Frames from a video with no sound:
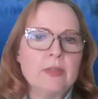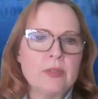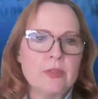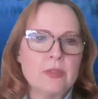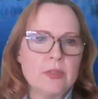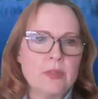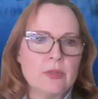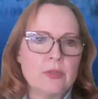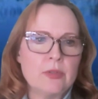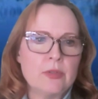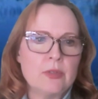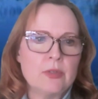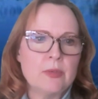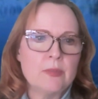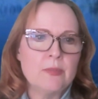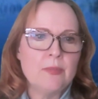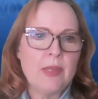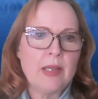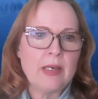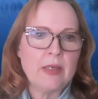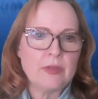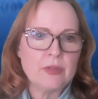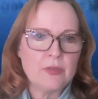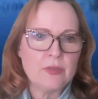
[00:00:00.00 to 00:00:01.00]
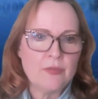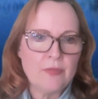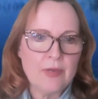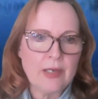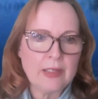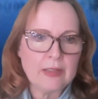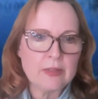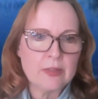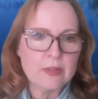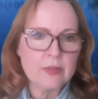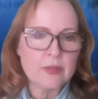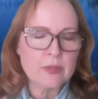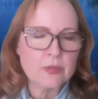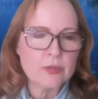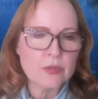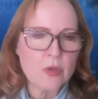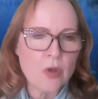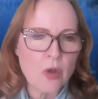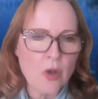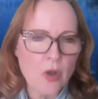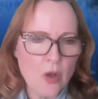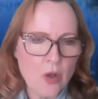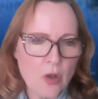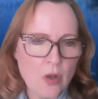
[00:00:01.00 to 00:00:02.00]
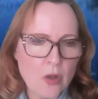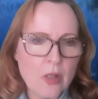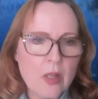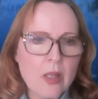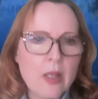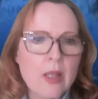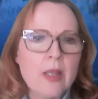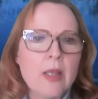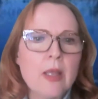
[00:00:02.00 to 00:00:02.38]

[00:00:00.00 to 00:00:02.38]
system that has affected us all,